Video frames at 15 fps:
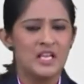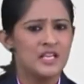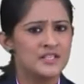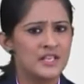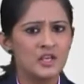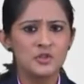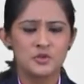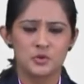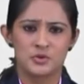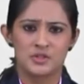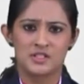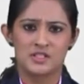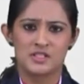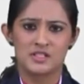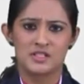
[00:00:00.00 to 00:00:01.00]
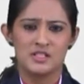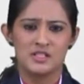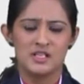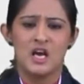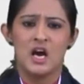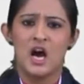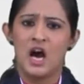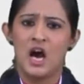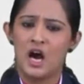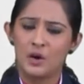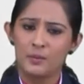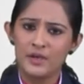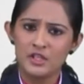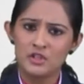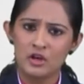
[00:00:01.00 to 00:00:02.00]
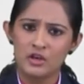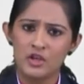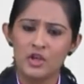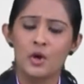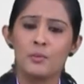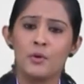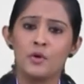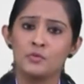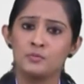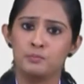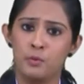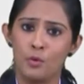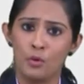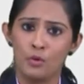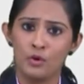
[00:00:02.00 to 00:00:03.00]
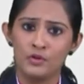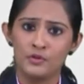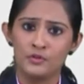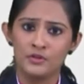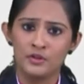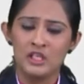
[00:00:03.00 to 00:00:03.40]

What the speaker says: Now students, are we talking about both